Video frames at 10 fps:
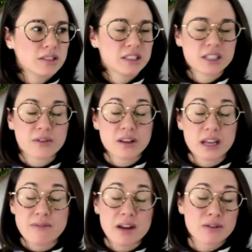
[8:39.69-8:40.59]
different, like
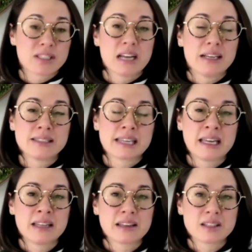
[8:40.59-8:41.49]
I've never seen ice
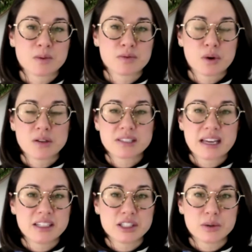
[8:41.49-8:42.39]
skating like this before. I'll
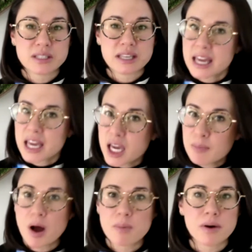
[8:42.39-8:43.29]
send it to you. It's like
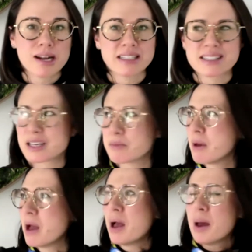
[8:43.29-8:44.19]
hip hop on ice. It's like
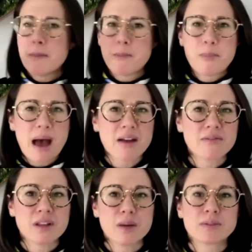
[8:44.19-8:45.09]

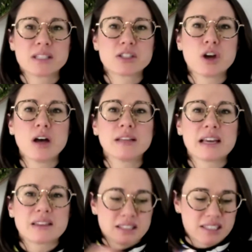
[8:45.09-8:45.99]
backflips. It's not
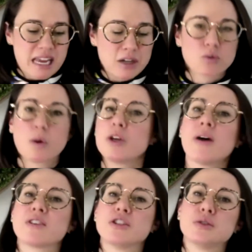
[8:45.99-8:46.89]
like the standard what you
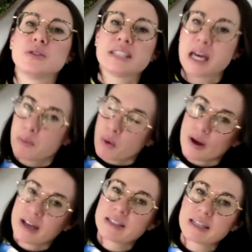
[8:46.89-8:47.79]
have to do to get a
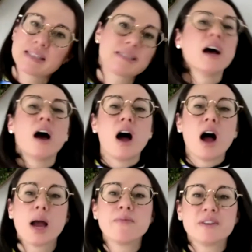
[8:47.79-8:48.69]
point. It's
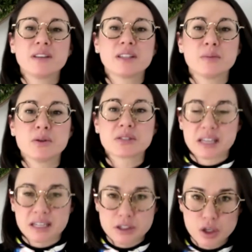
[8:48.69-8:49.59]
I'm feeling the music
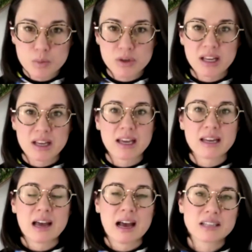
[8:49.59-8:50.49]
and interpreting
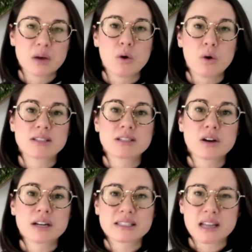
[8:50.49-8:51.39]
it as I want as an
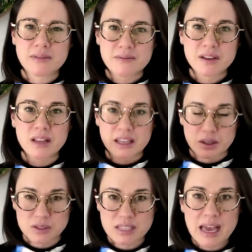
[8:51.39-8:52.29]
artist. And I feel like you
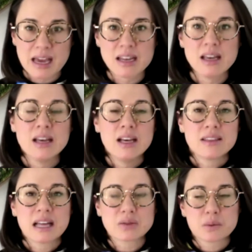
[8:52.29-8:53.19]
said,
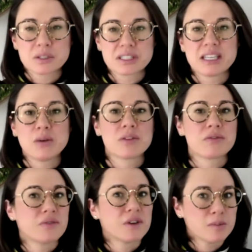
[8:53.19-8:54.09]
that's what we're seeing with
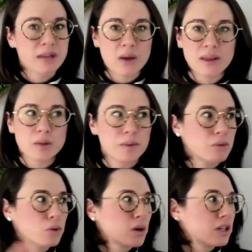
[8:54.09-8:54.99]
film now. Like the
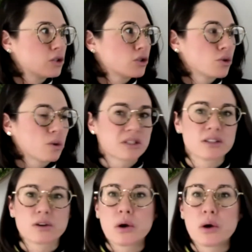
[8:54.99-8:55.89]
people who had to do shorts in
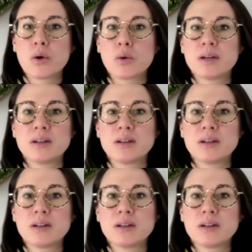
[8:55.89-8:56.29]
their home,